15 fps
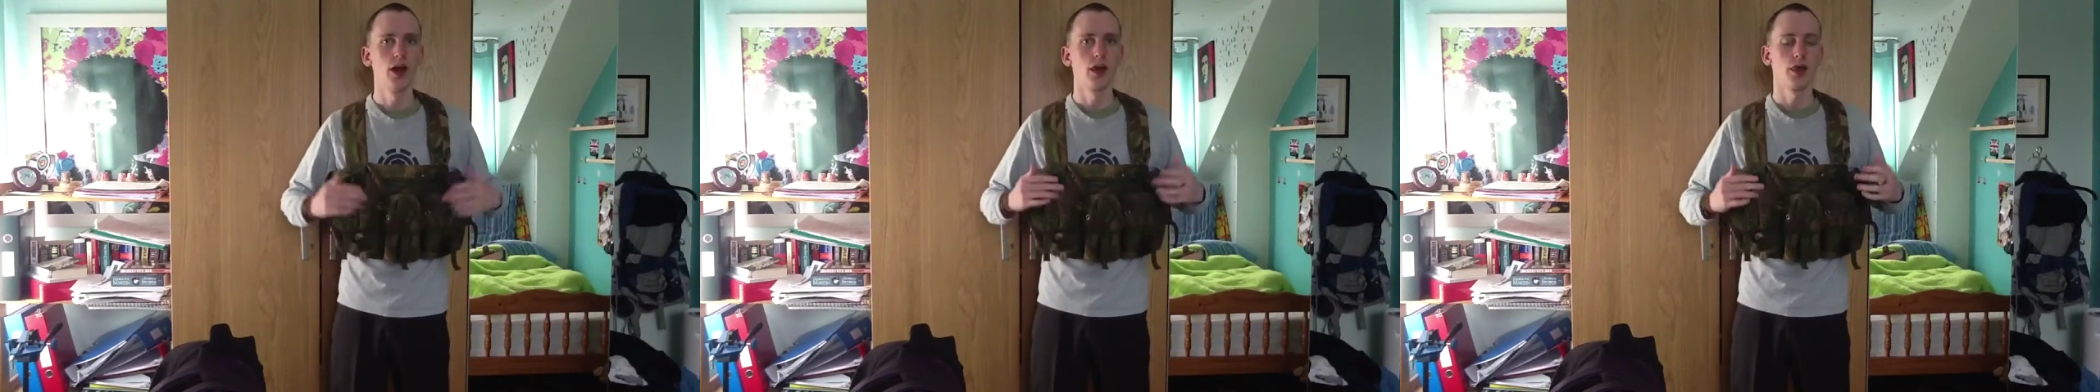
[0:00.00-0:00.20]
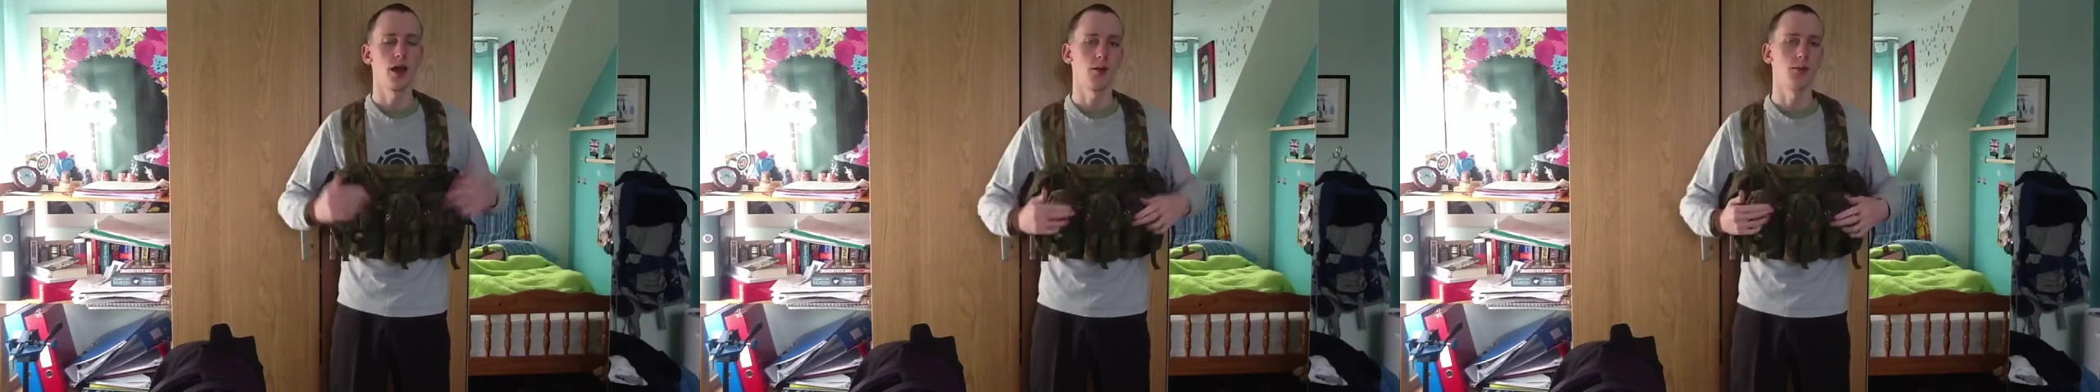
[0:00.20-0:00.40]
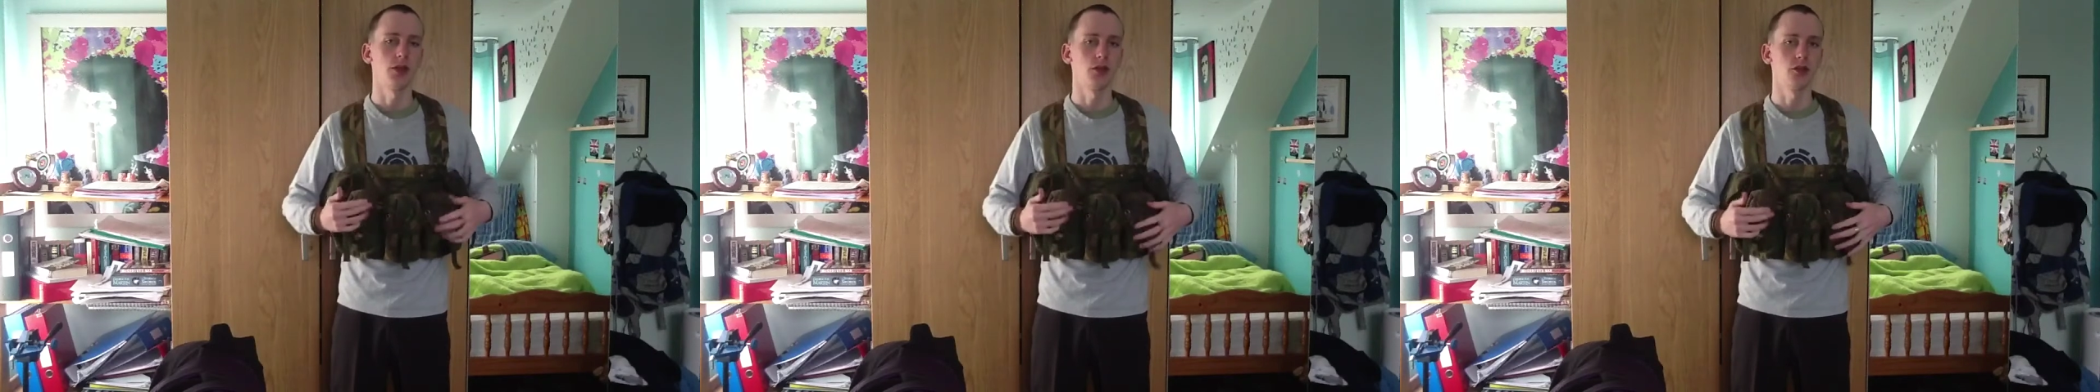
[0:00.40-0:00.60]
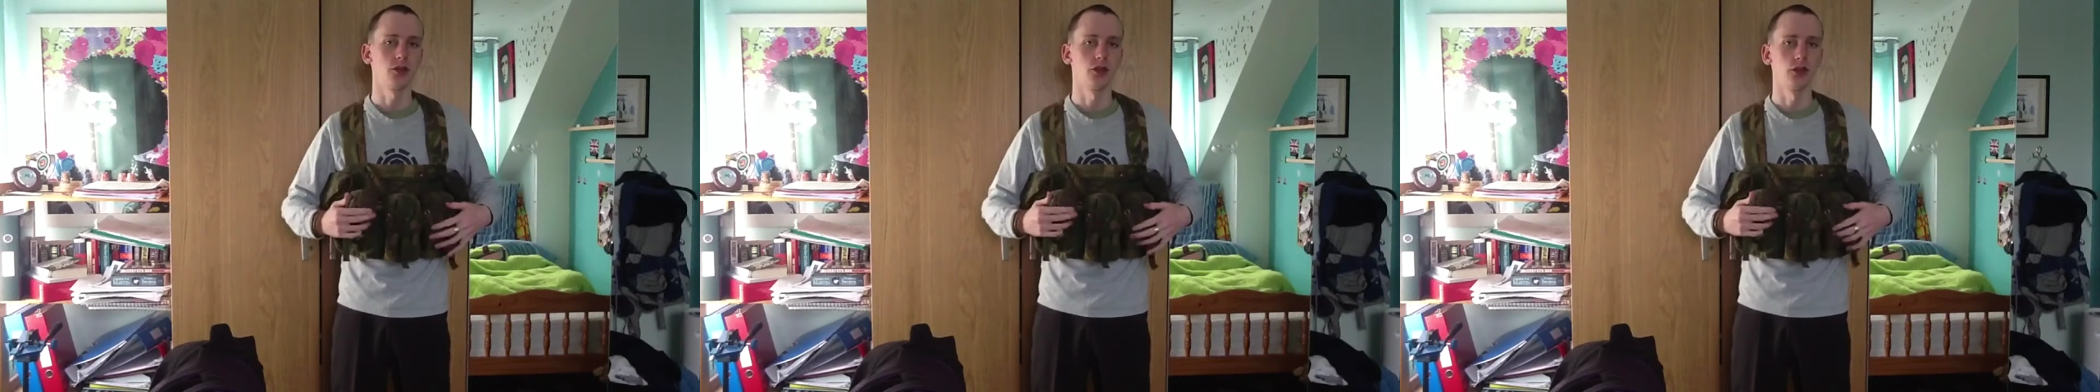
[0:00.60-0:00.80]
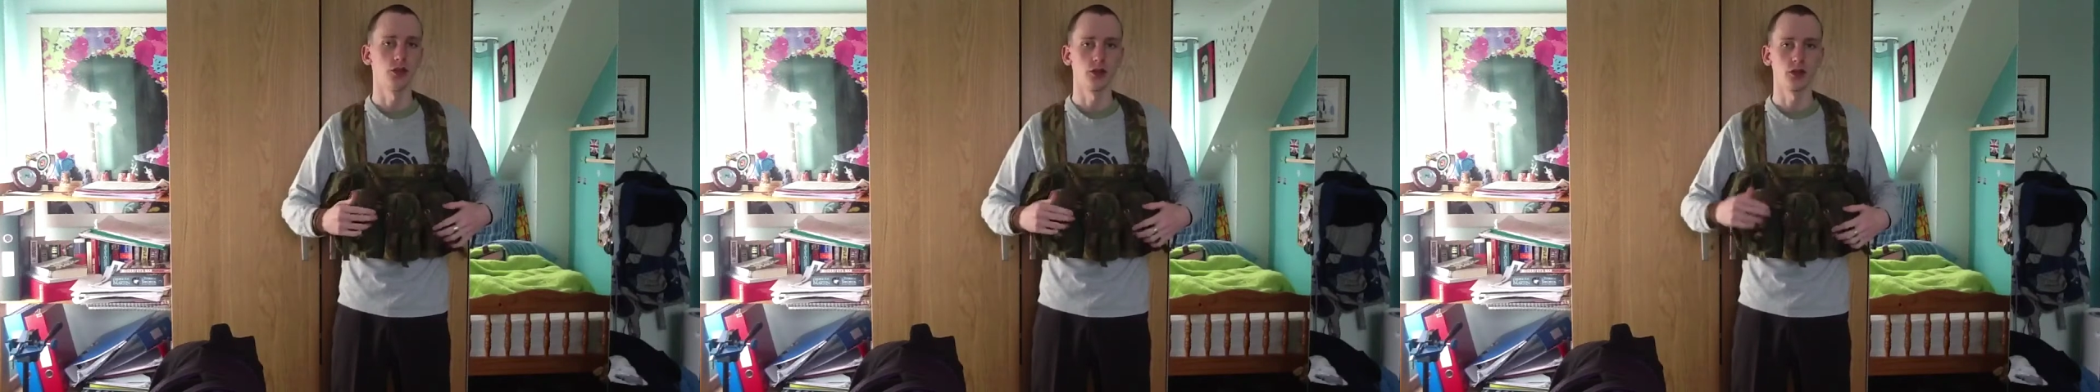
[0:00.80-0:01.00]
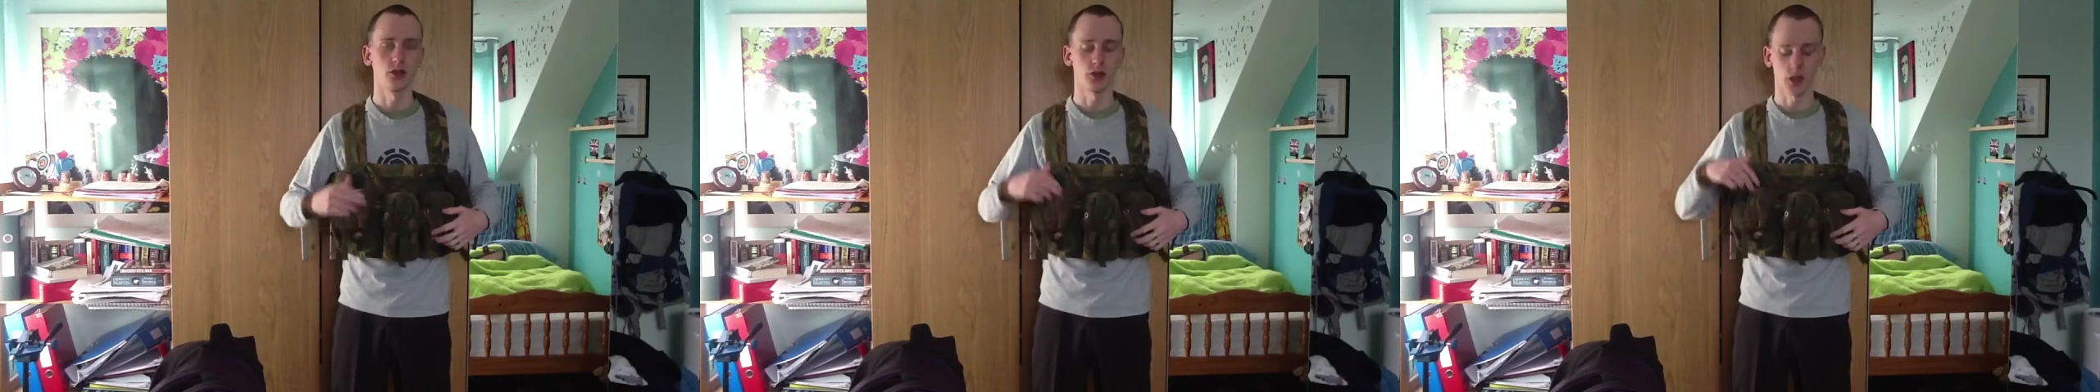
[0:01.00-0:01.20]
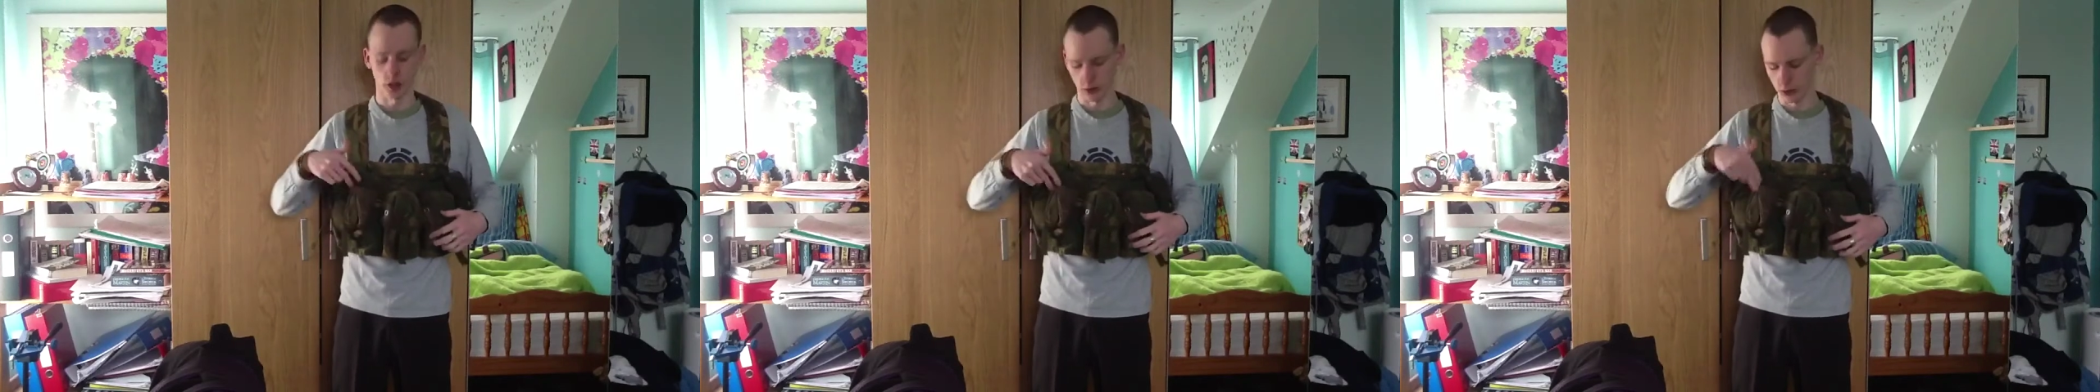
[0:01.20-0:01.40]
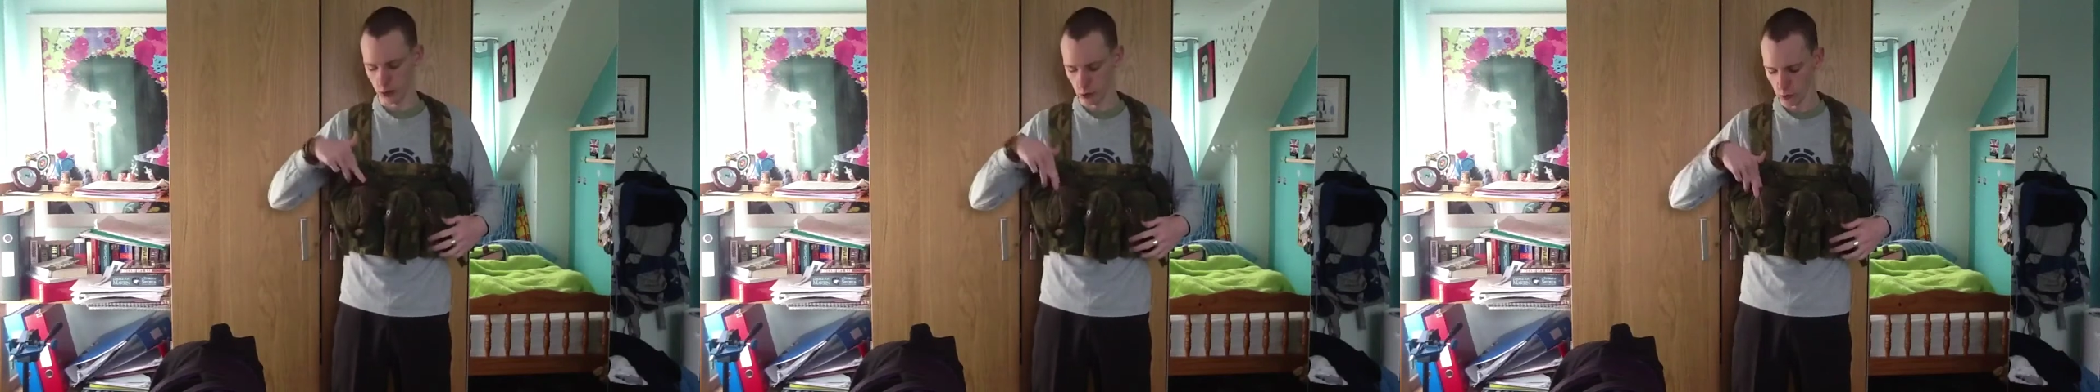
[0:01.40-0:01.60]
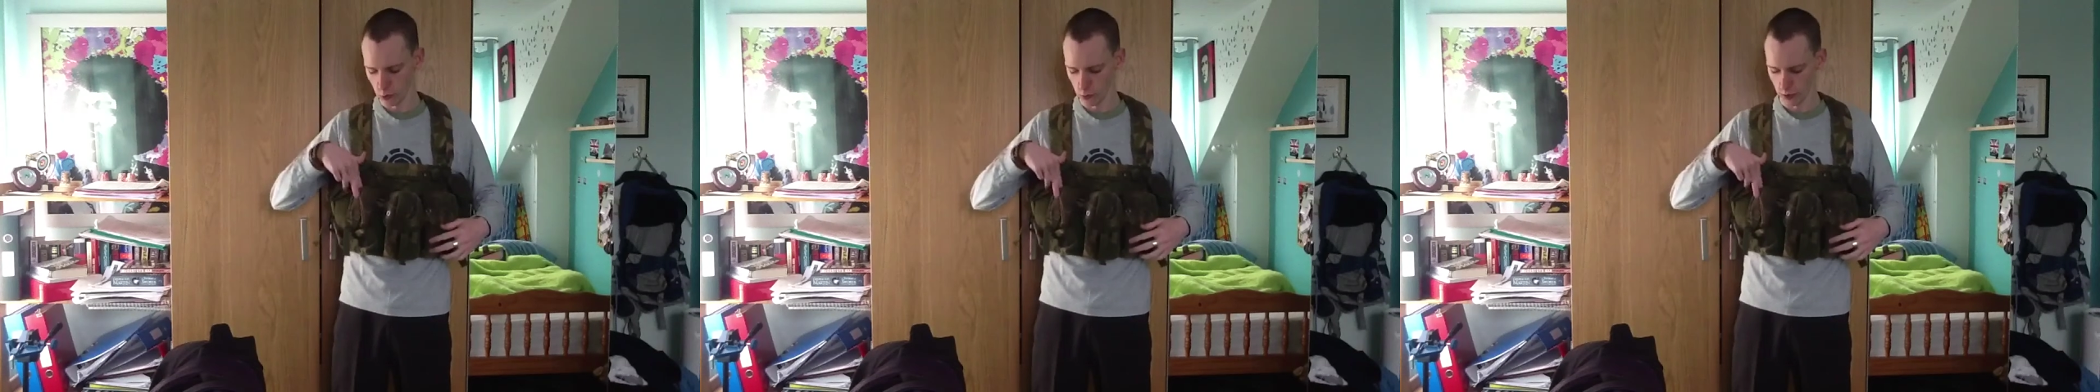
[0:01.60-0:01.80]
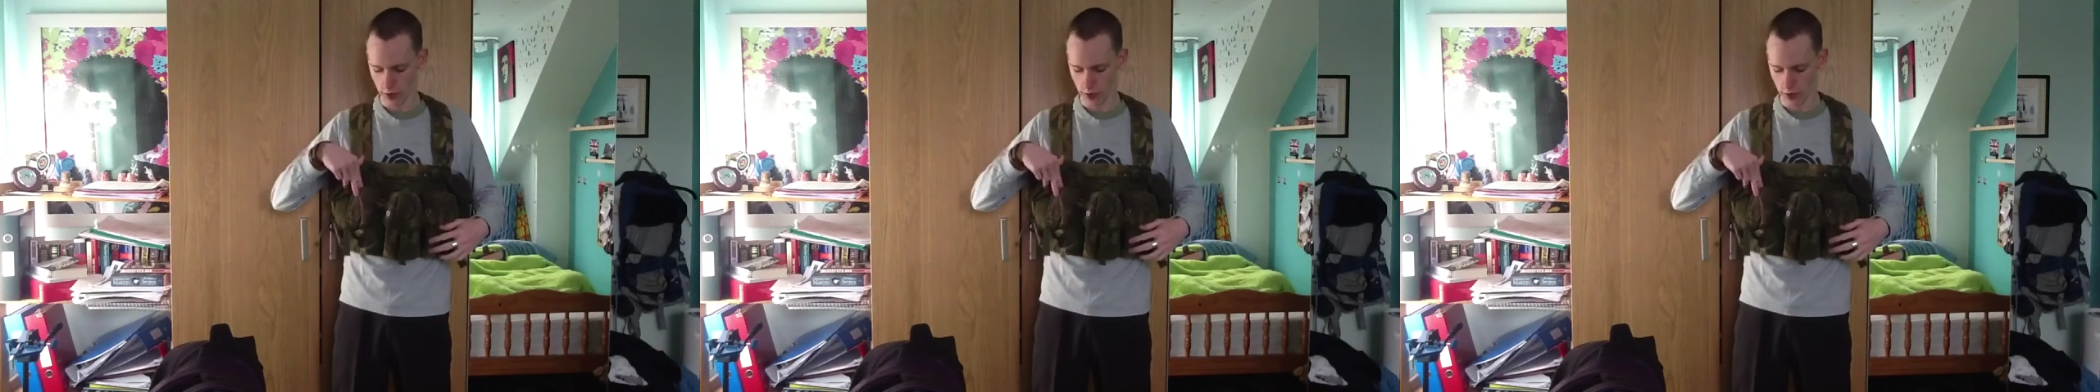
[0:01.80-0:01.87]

That means that you can stick two